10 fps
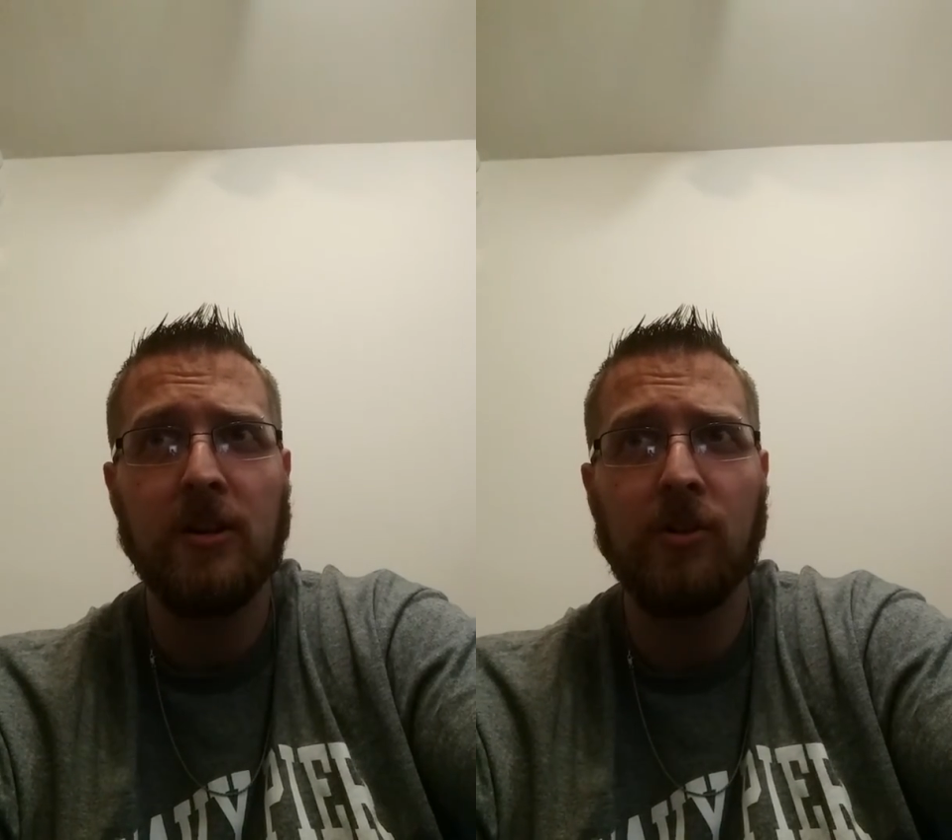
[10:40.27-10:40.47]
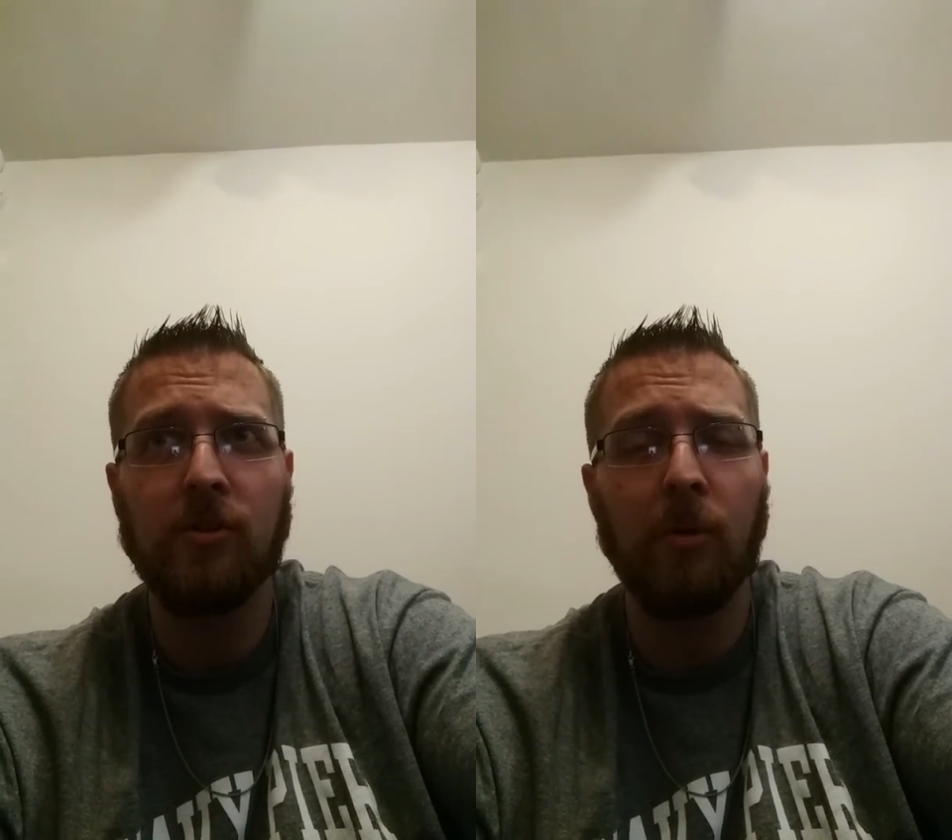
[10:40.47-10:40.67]

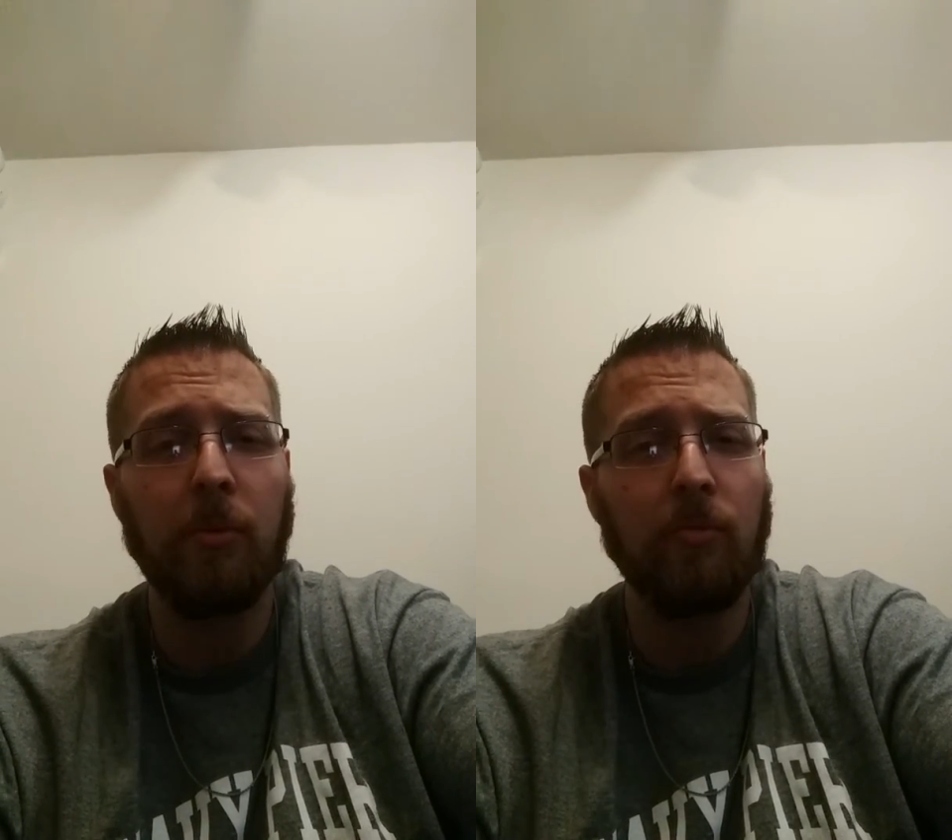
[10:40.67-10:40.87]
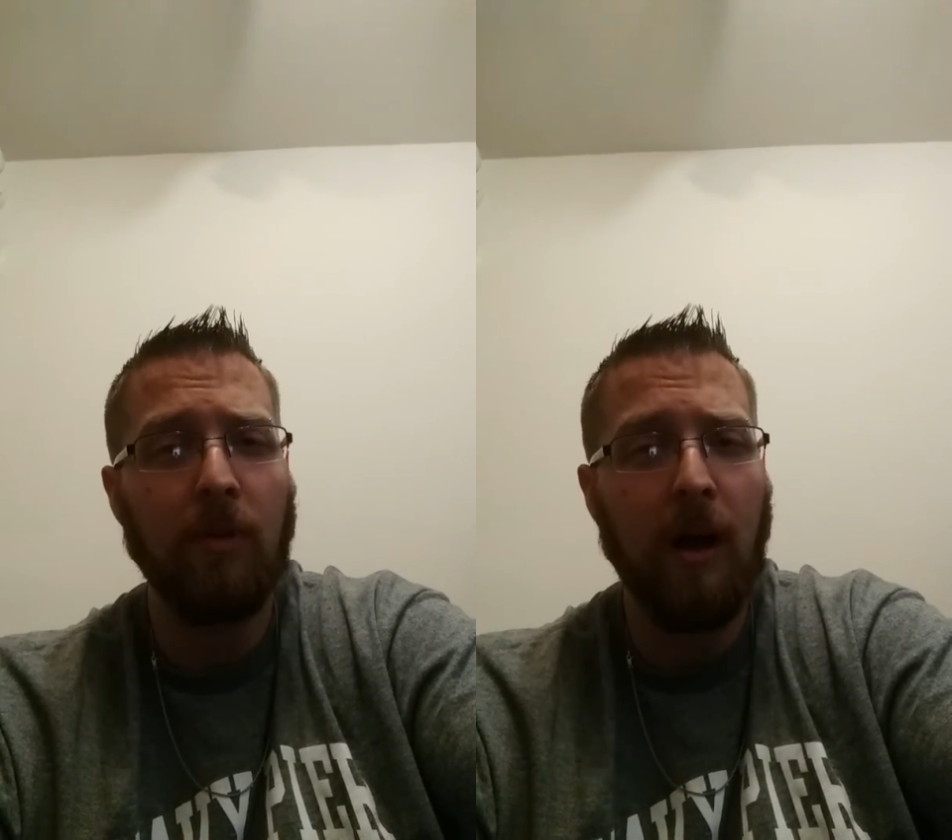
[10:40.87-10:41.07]

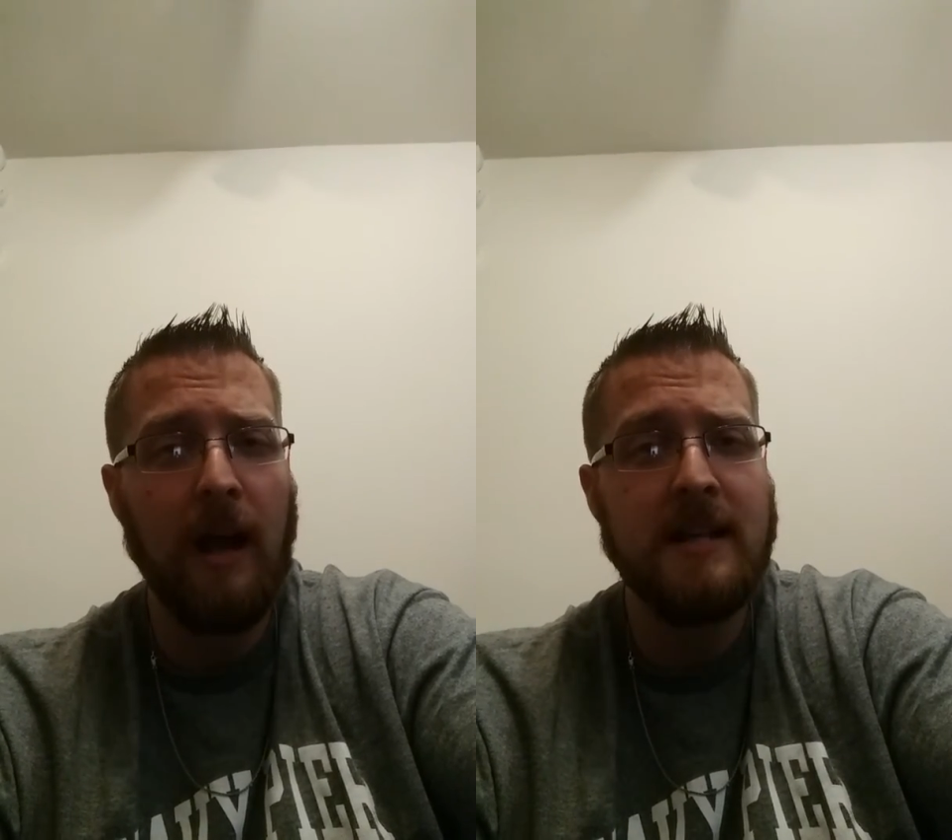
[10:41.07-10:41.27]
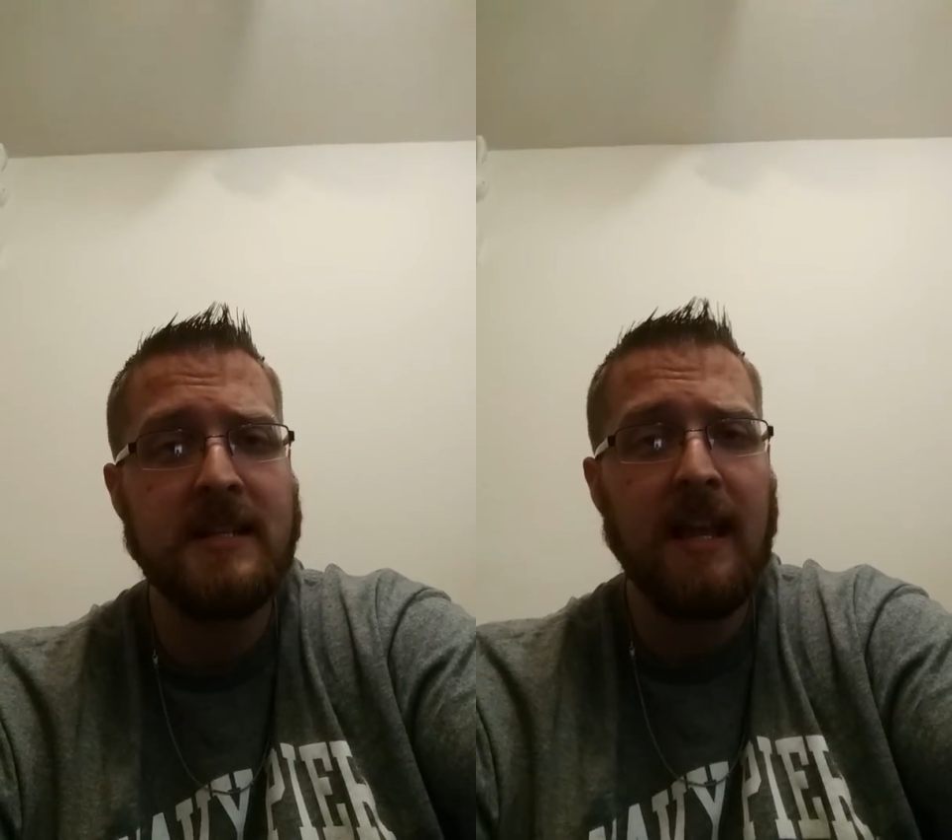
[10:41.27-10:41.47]
global
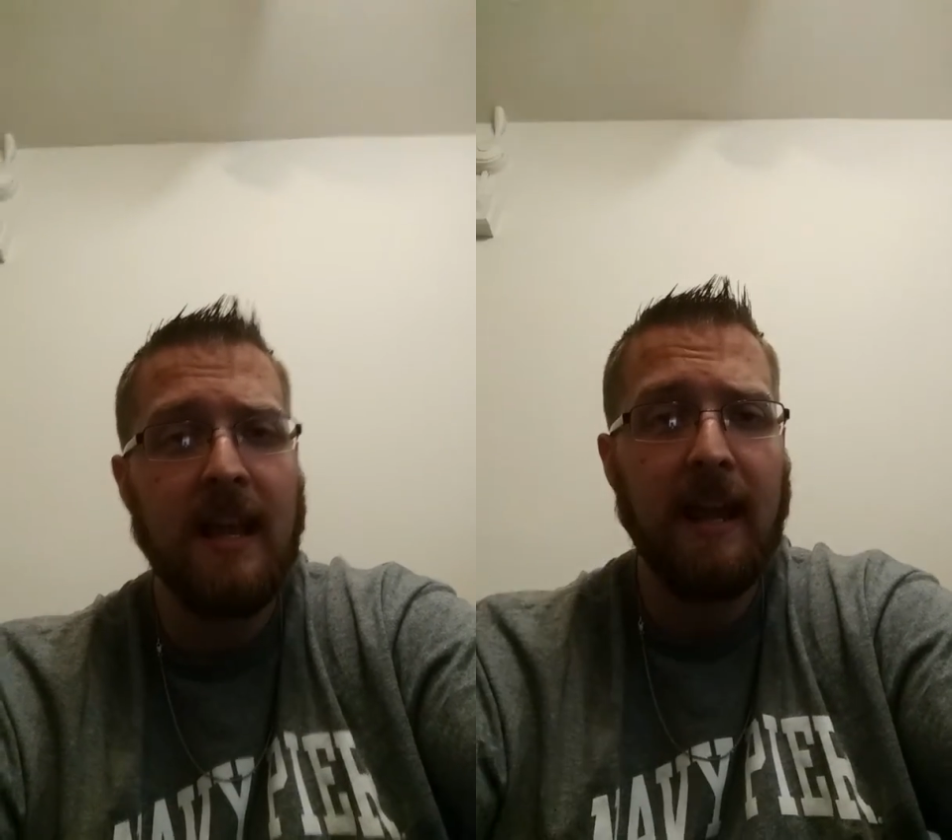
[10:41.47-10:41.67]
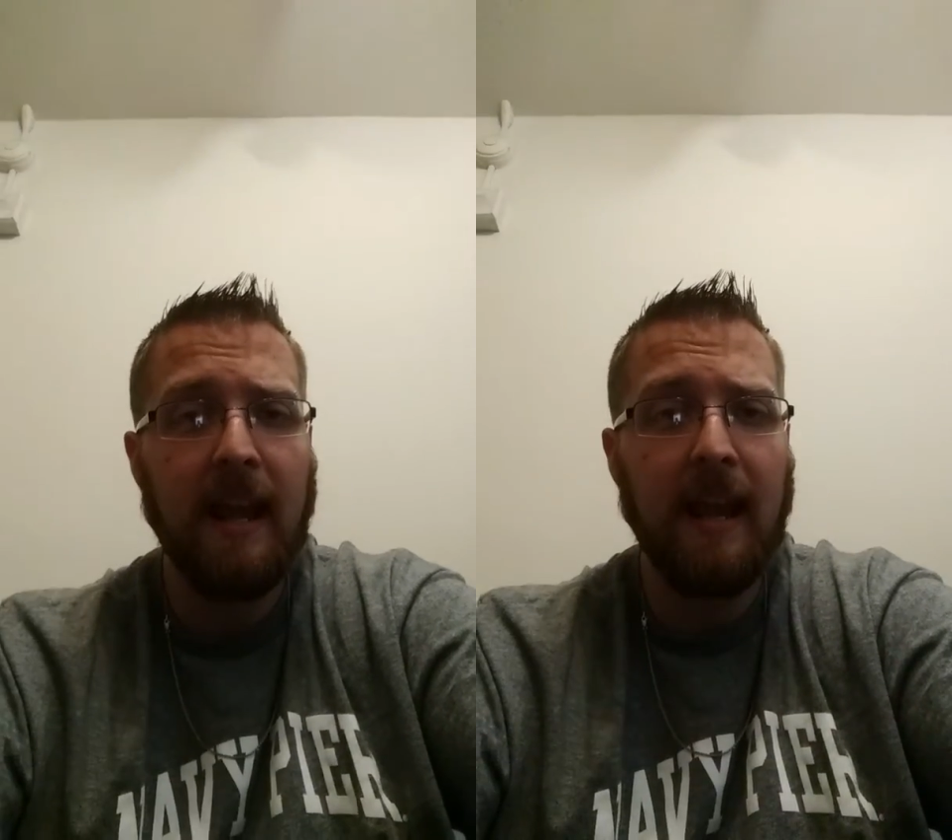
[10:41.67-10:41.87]
rise
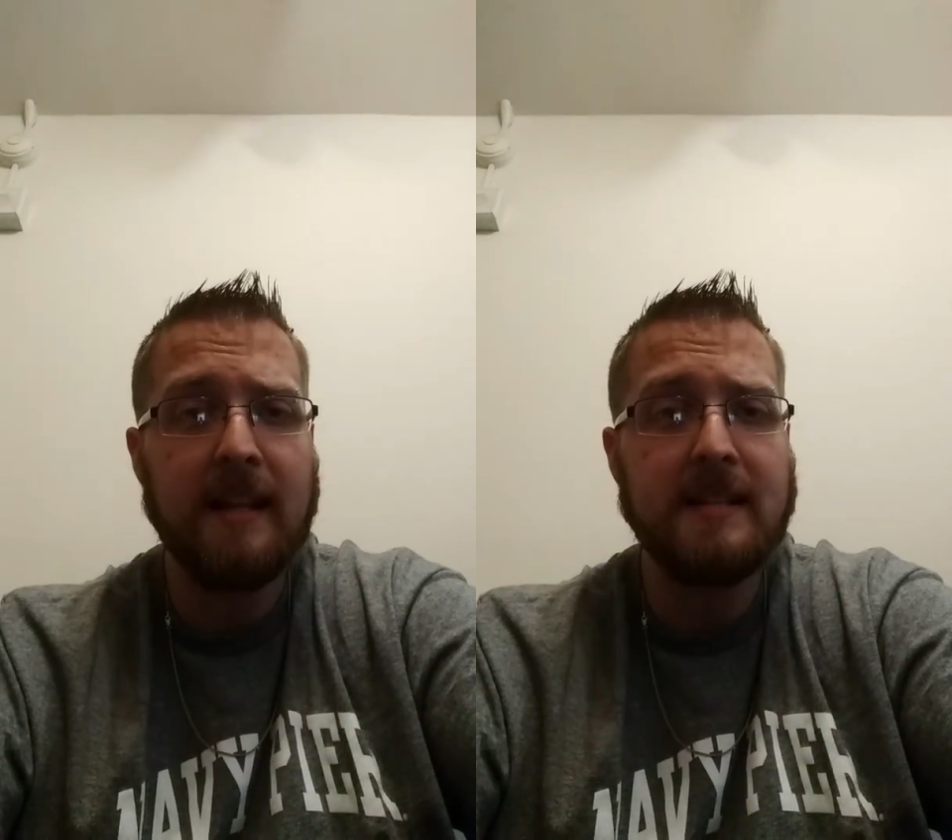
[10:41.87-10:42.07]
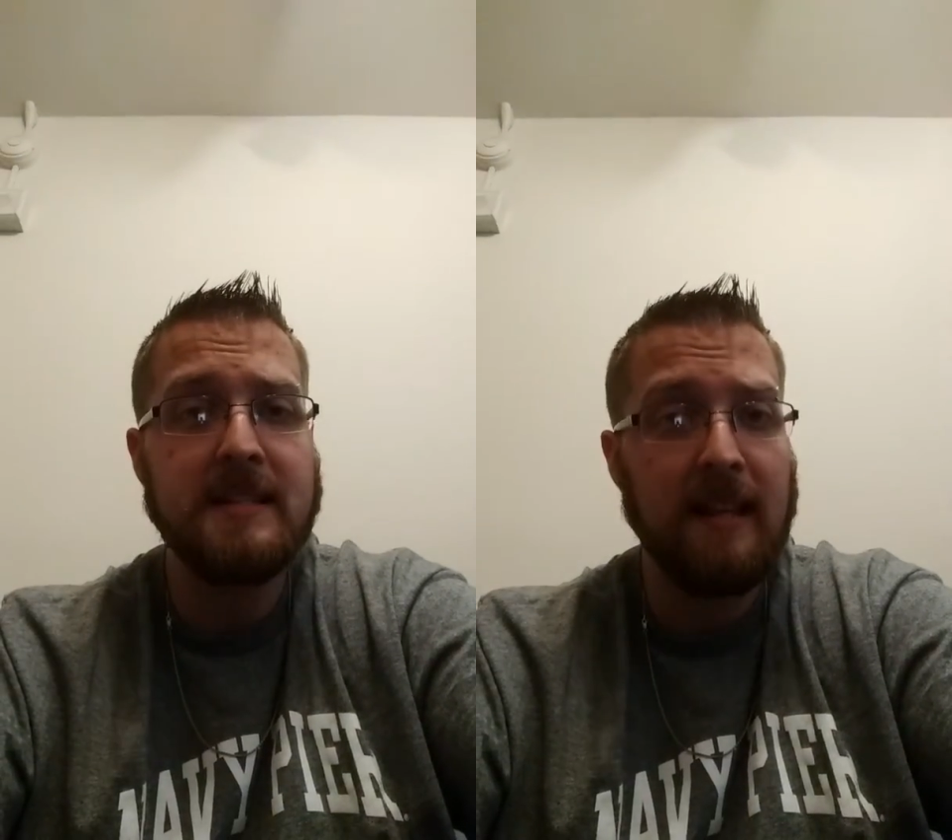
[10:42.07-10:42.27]

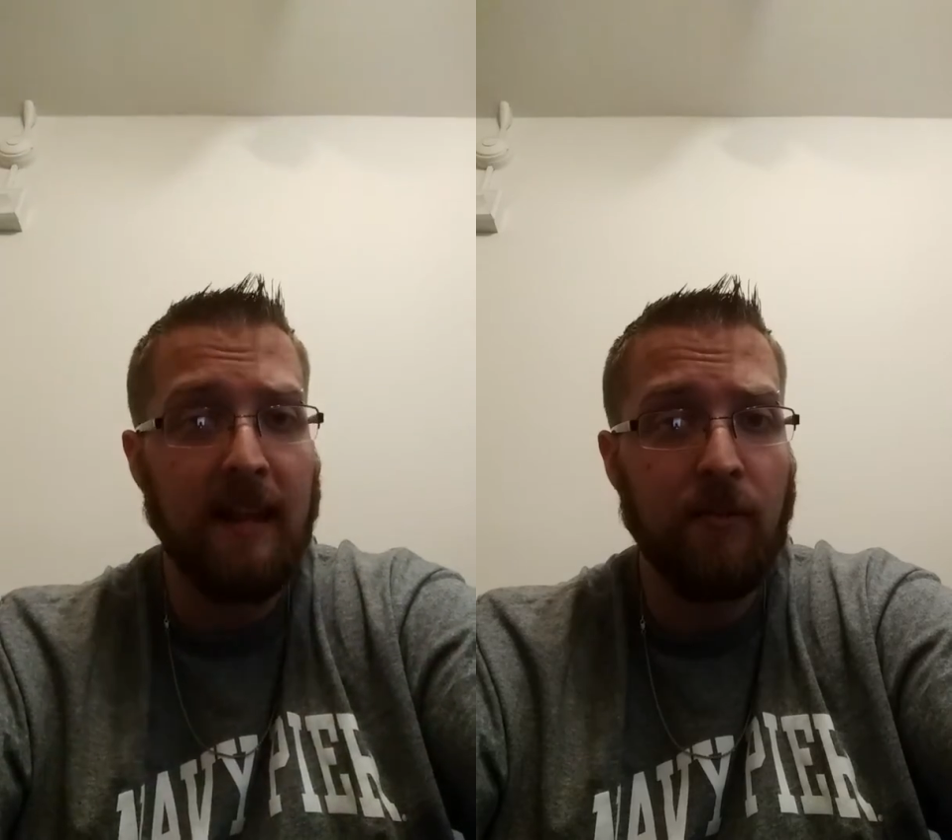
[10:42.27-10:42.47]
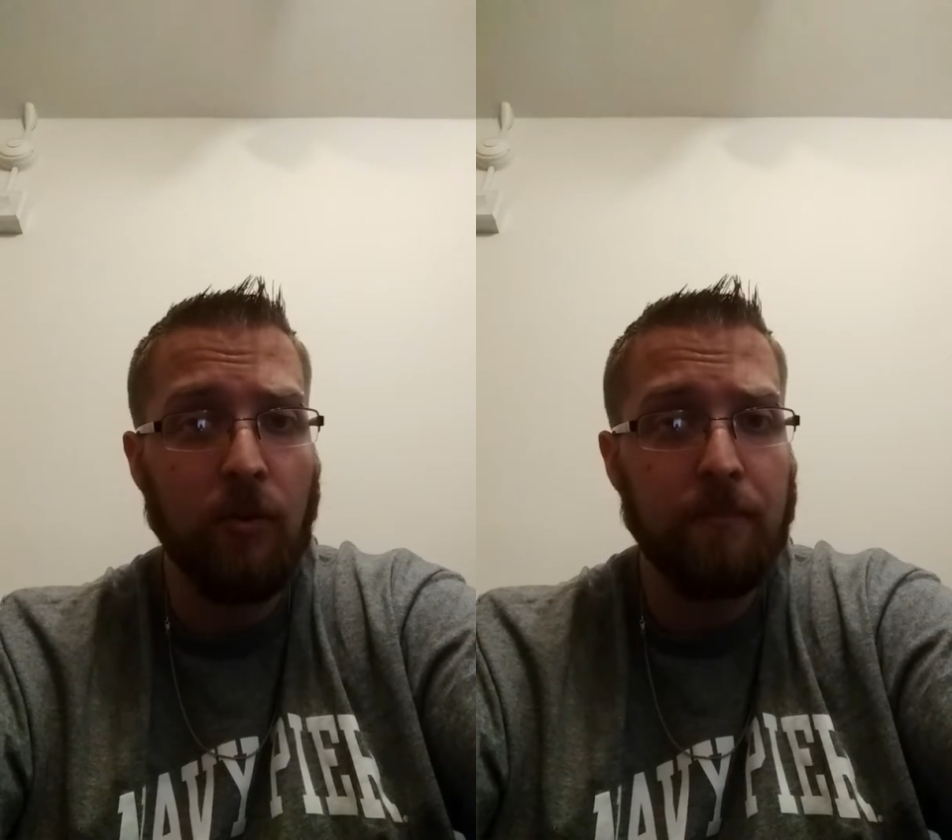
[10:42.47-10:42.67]
in sea
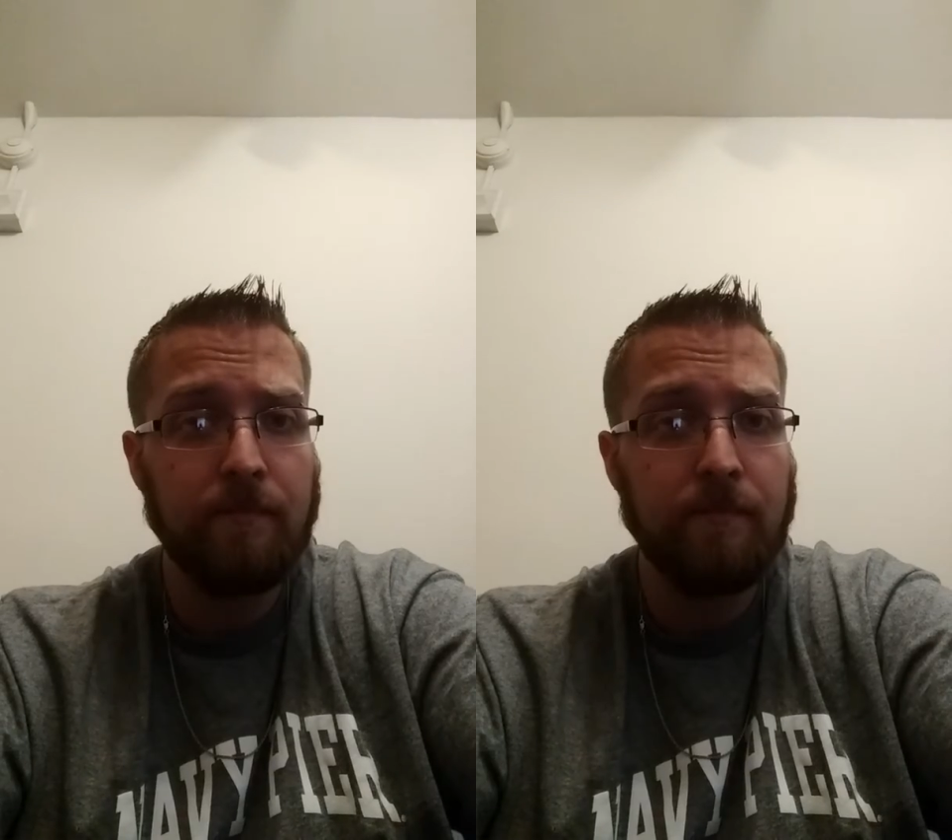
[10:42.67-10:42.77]
level.